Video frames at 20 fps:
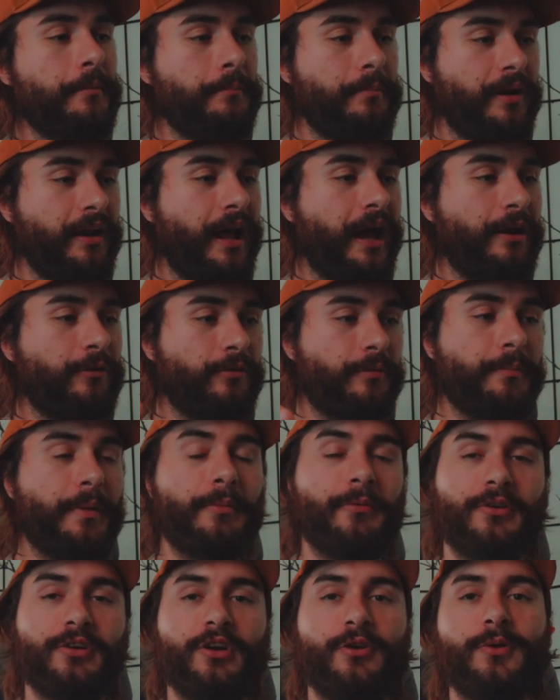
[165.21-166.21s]
But I
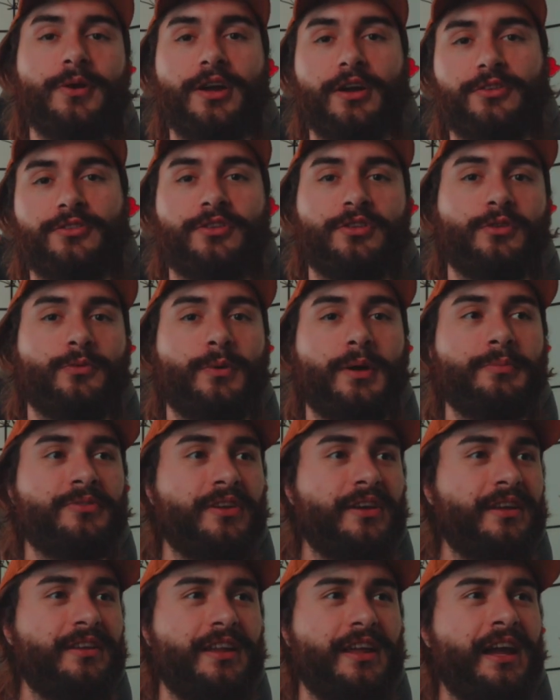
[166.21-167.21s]
remember going onto the
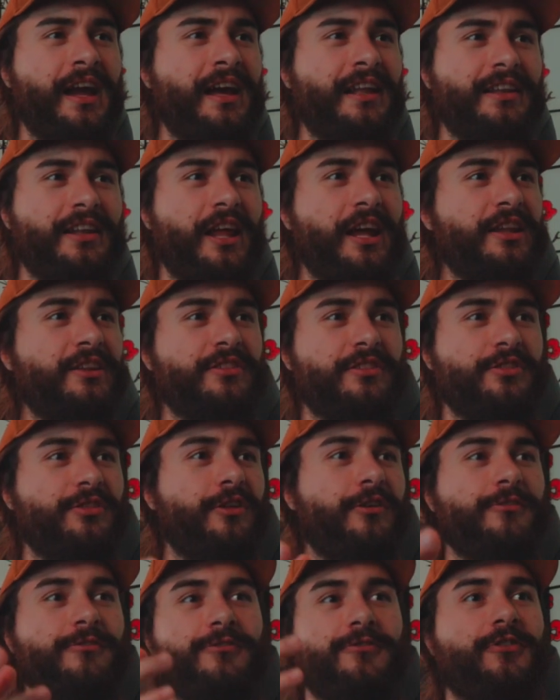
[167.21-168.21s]
website and they had like
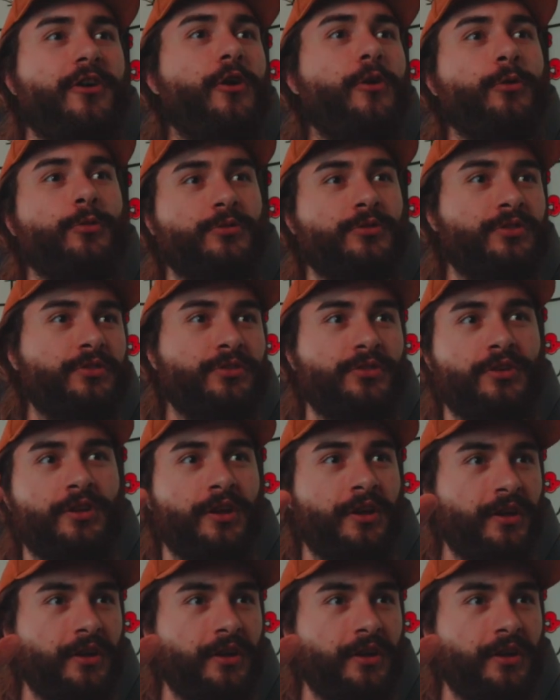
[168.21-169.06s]
the vault